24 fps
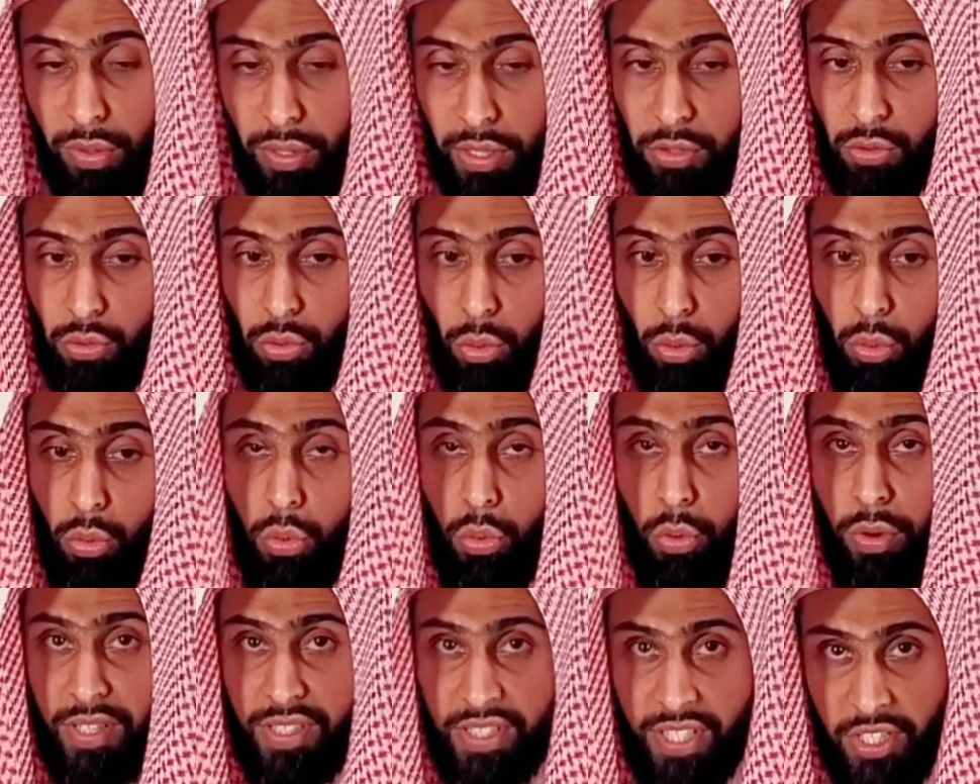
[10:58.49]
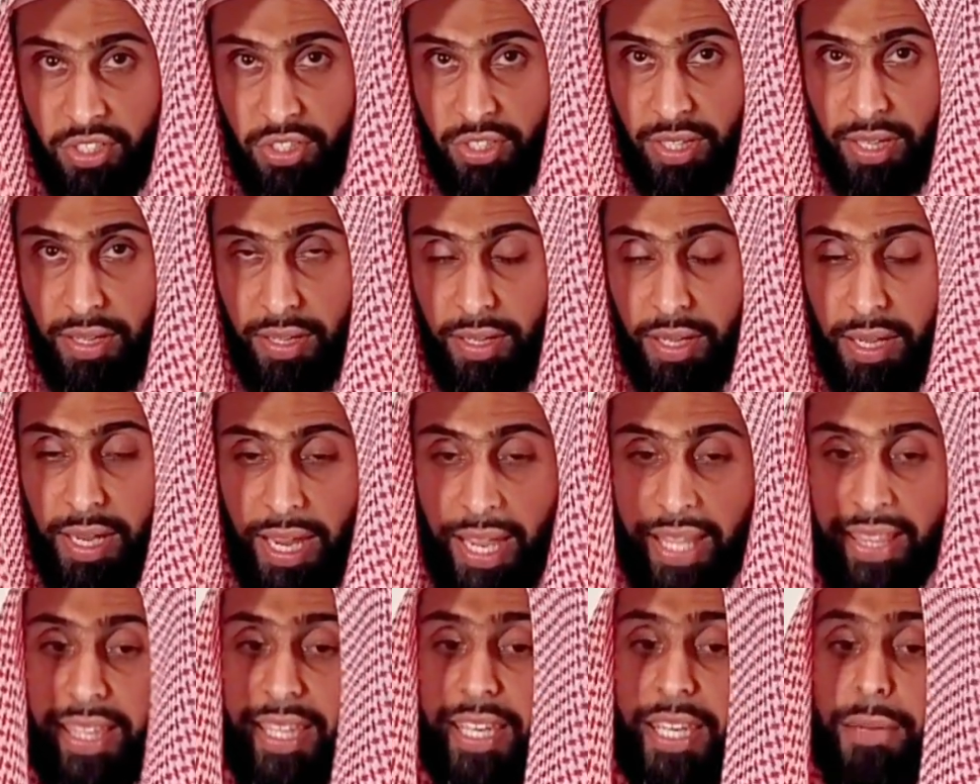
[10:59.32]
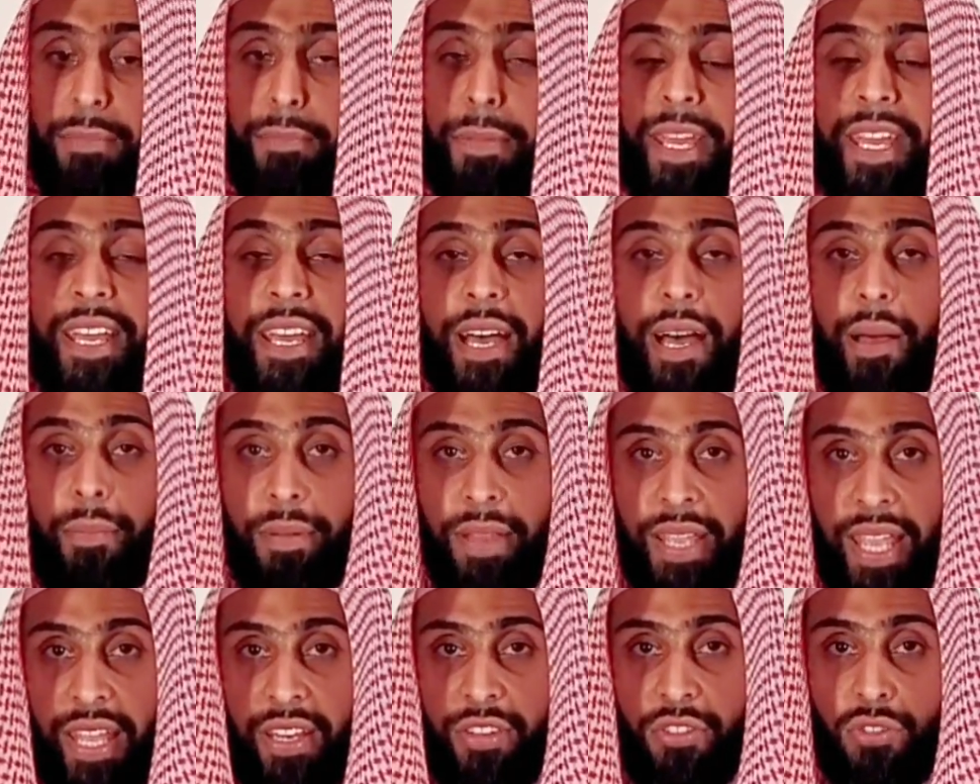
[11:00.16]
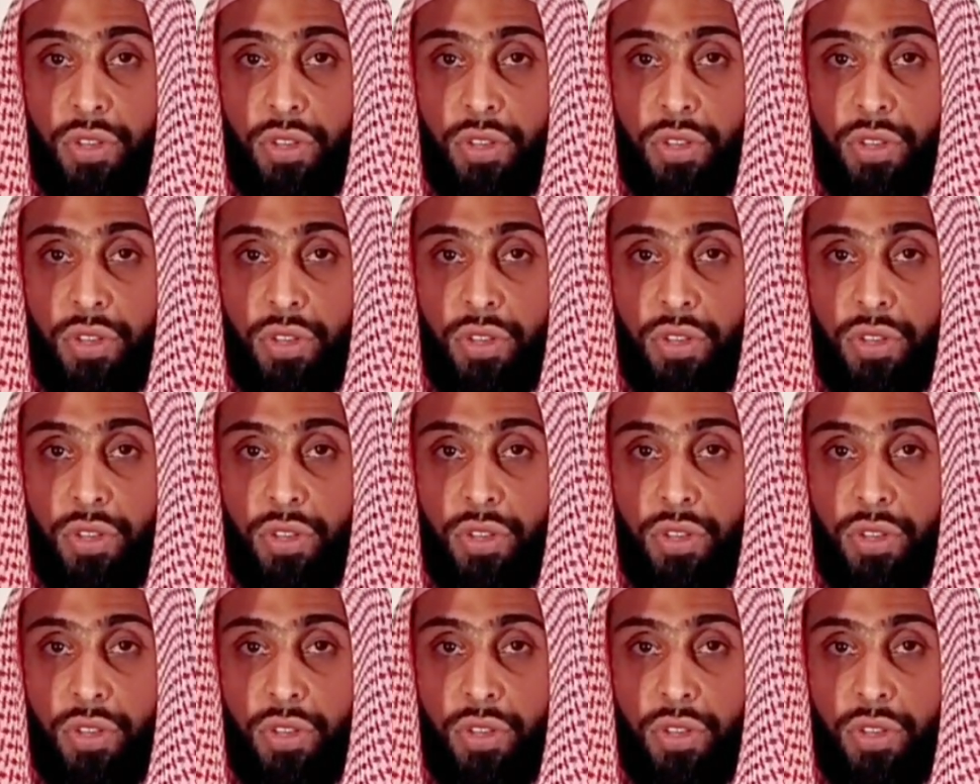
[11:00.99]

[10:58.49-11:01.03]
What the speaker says: into ruku' and sajdah, and then he'd pick her up again.